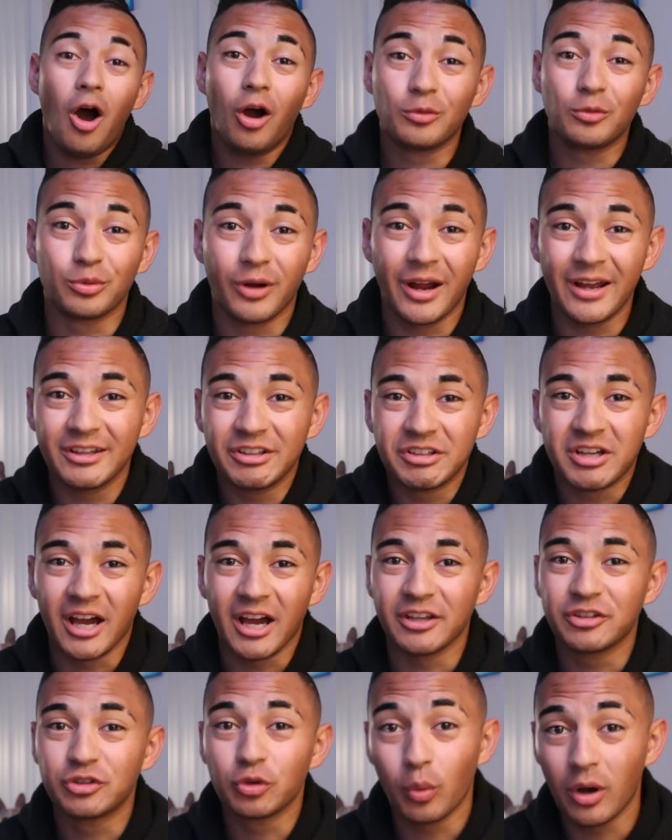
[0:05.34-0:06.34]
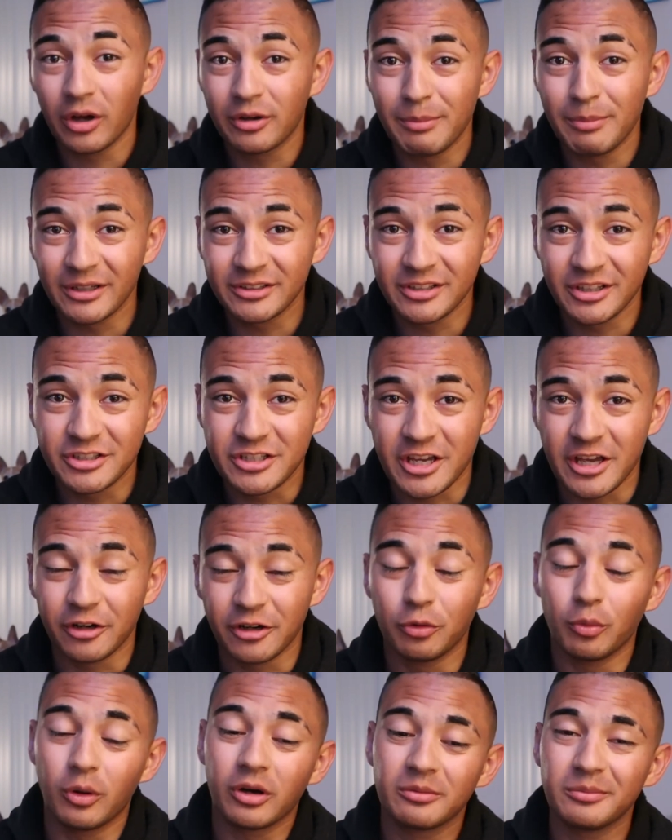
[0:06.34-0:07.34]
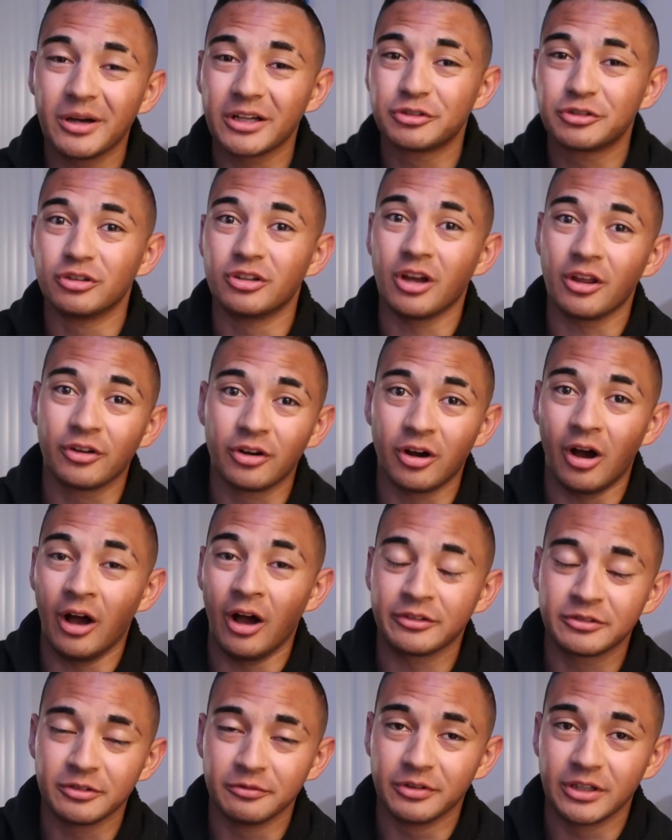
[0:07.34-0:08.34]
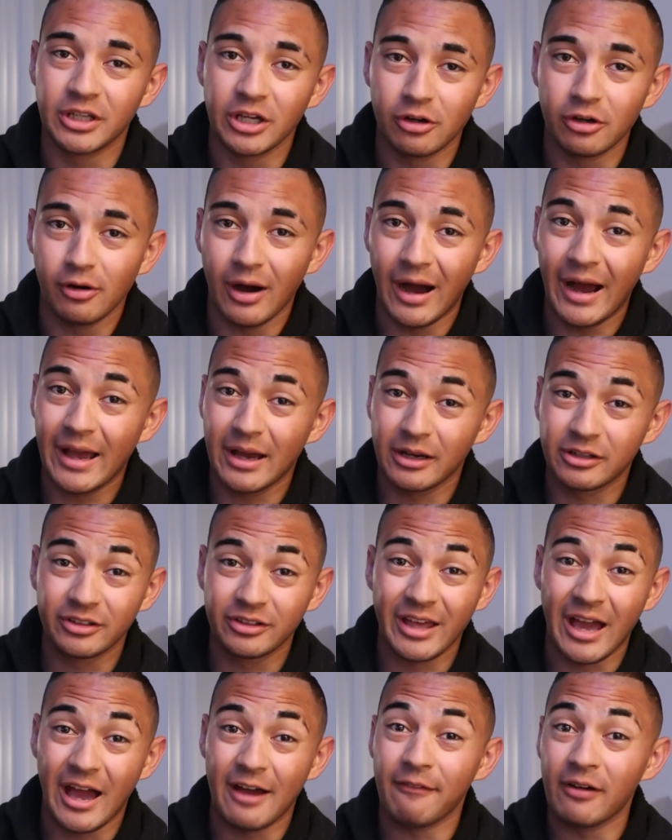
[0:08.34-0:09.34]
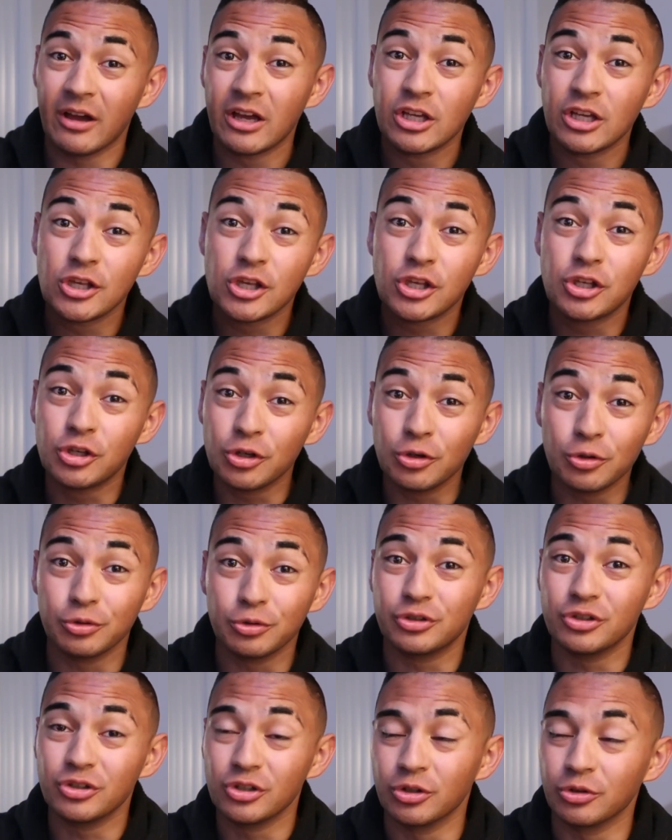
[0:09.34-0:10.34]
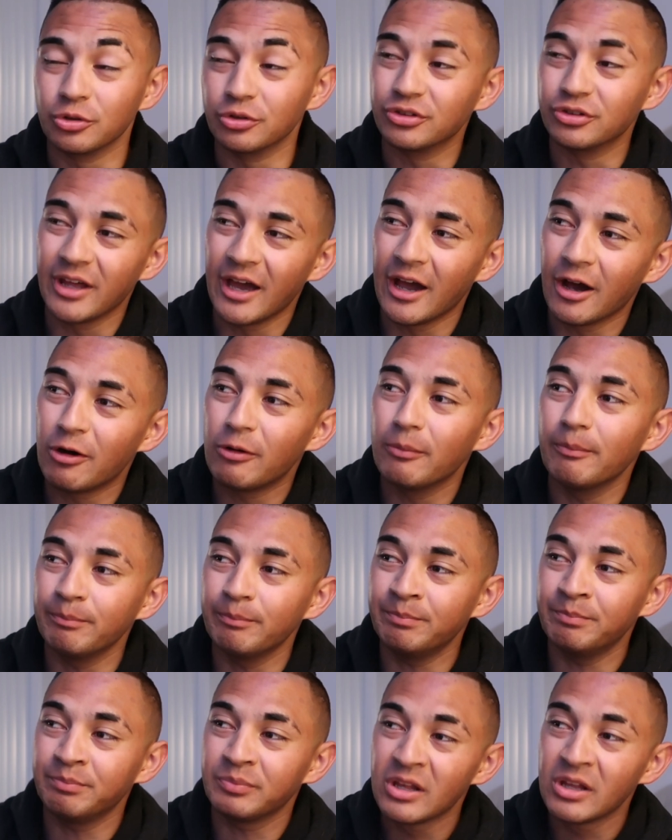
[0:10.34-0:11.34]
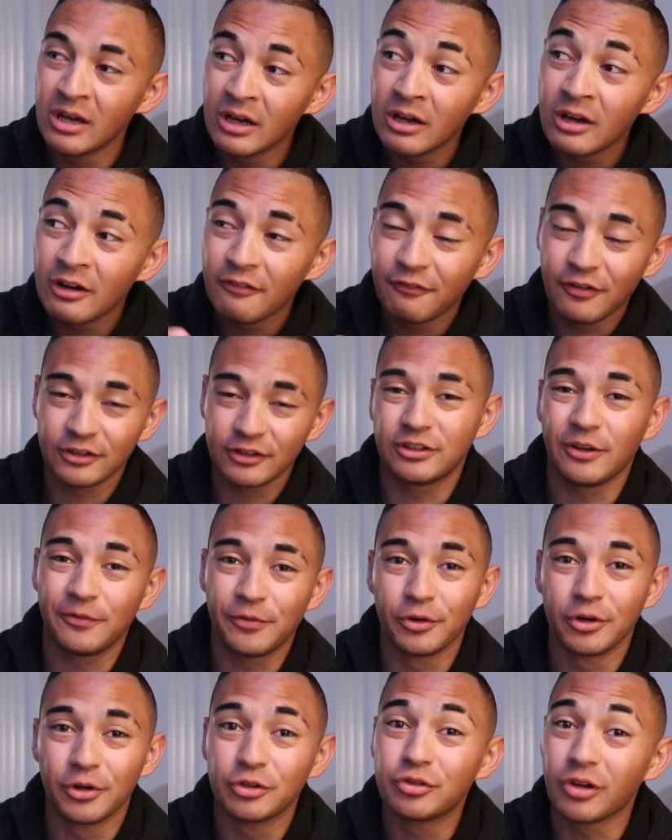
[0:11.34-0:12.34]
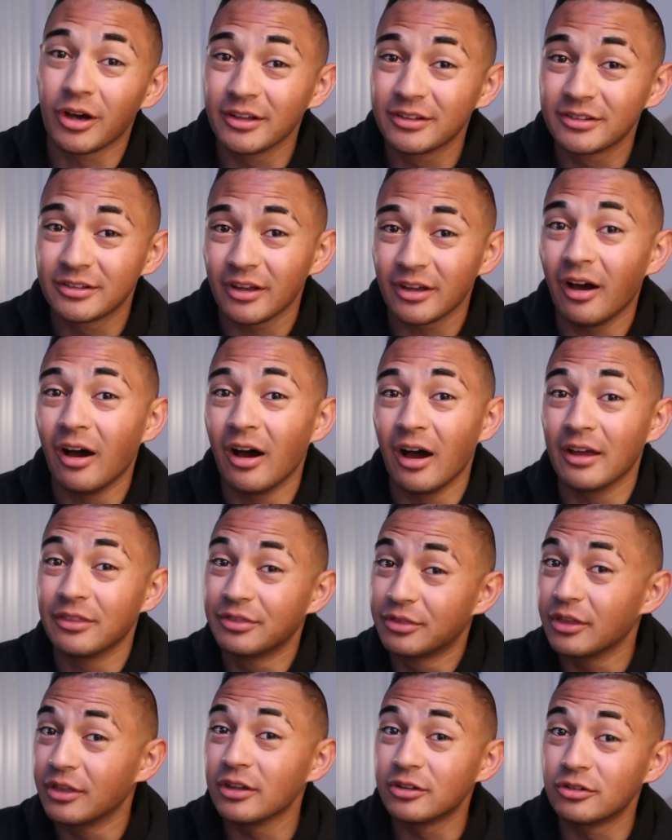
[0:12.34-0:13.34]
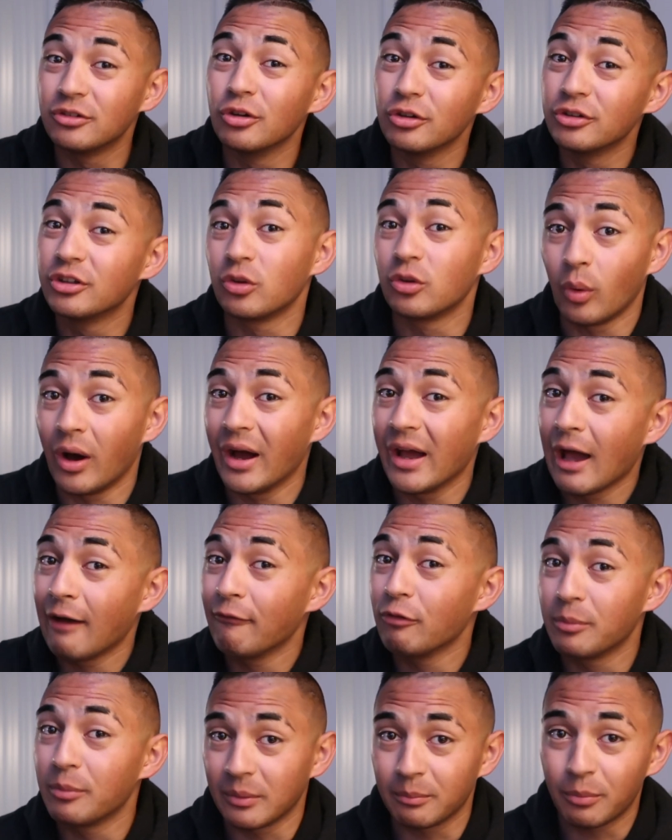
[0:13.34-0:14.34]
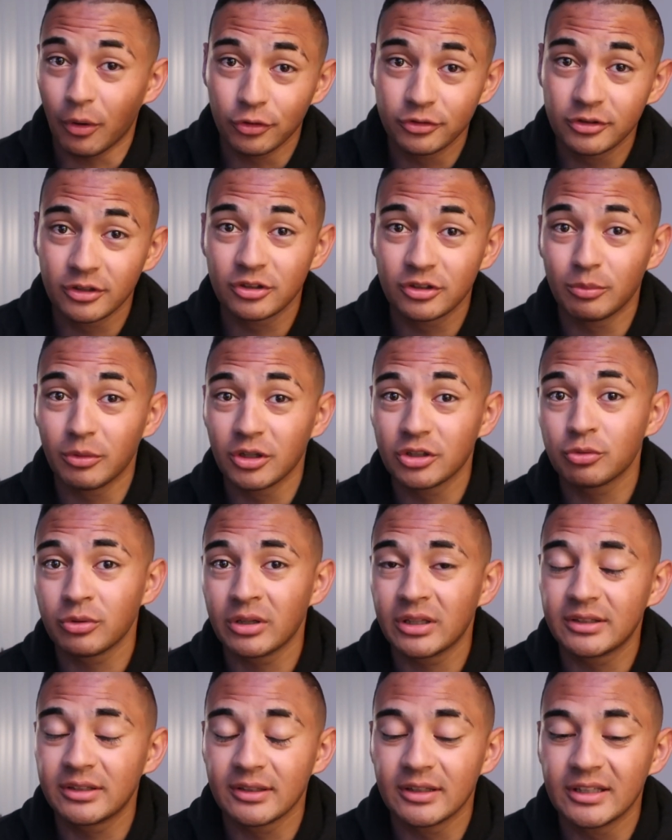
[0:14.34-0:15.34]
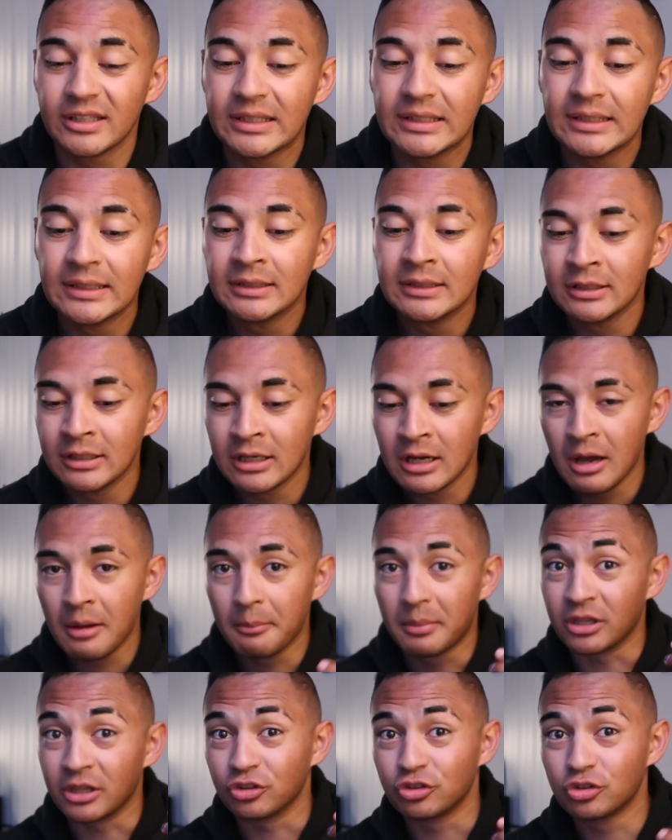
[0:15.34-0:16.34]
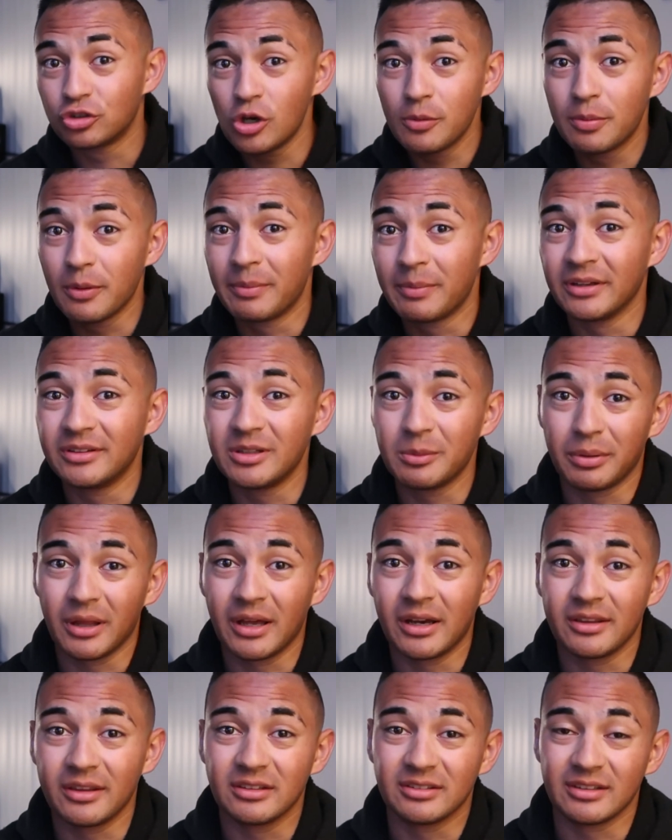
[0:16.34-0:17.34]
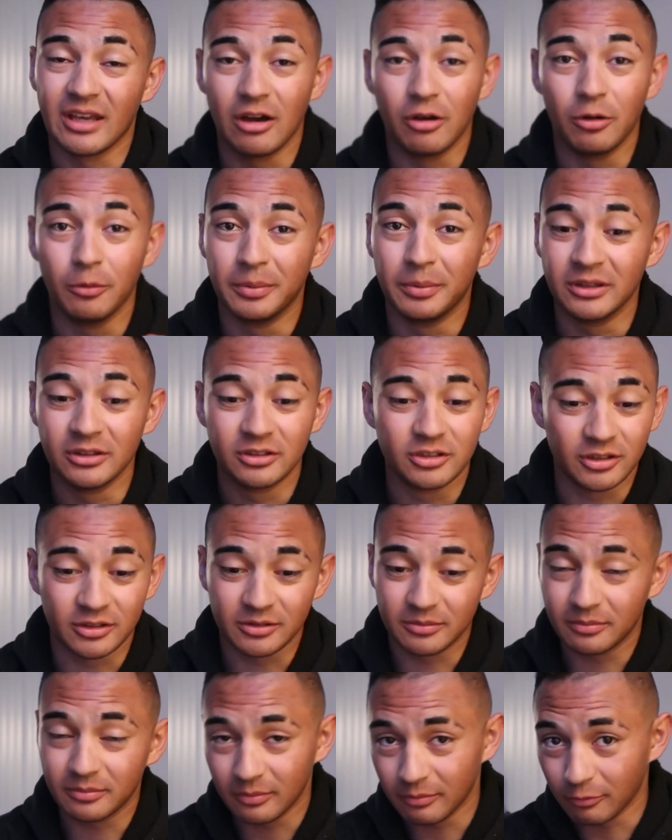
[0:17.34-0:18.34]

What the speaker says: Alright you guys, so welcome back to the channel, welcome back to another awesome video. I actually have huge news. Now, first off I want to address, this news is why I haven't been posting so much recently. Been super busy planning this out, been just